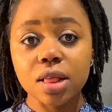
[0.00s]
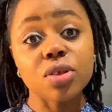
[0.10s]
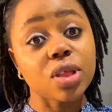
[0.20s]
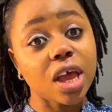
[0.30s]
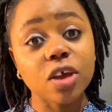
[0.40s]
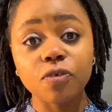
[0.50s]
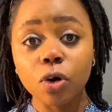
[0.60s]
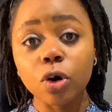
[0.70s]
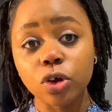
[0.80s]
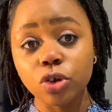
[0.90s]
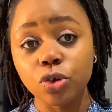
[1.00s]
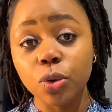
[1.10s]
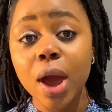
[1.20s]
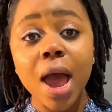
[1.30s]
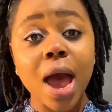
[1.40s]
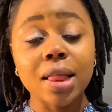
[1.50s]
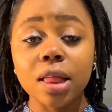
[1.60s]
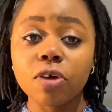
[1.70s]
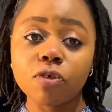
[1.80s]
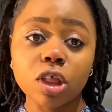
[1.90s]
So thank you for all you do, and
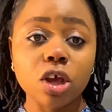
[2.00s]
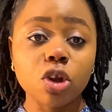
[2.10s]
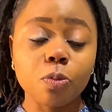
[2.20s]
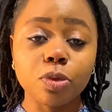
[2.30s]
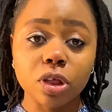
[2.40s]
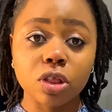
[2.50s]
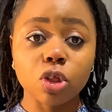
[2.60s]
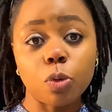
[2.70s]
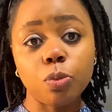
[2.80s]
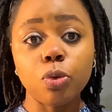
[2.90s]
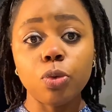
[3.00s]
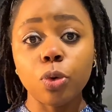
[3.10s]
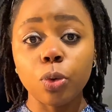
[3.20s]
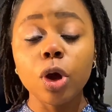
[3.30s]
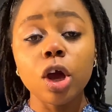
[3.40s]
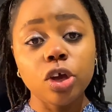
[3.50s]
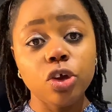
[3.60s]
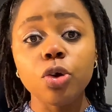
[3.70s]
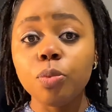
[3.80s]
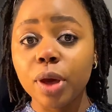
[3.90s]
thank you for taking up this noble role.
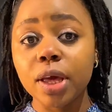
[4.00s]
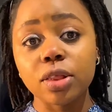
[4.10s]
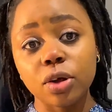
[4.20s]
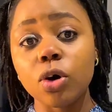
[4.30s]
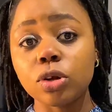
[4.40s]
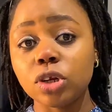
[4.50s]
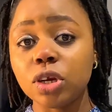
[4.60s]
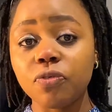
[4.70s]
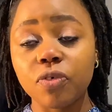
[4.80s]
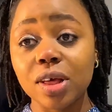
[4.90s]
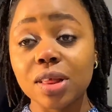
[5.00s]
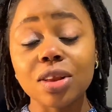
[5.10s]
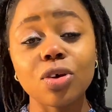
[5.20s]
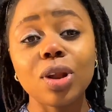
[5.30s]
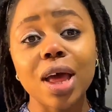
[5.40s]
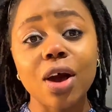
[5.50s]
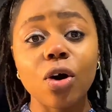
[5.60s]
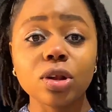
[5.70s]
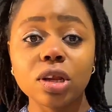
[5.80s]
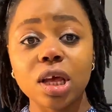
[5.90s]
You make all the difference, and don't let
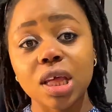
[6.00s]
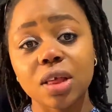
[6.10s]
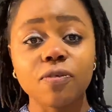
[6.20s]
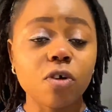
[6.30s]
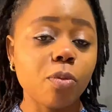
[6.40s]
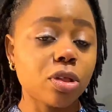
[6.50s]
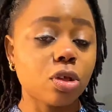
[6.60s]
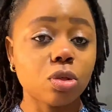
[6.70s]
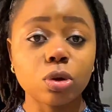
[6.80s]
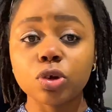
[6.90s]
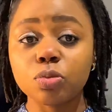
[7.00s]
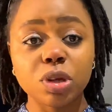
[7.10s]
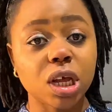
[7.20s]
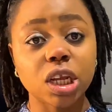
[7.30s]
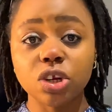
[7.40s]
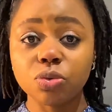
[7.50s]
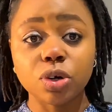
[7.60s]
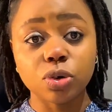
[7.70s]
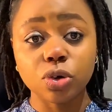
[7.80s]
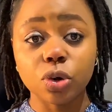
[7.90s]
all the negative comments on social media
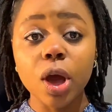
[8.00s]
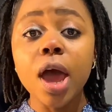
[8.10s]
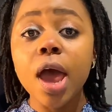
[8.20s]
derail you.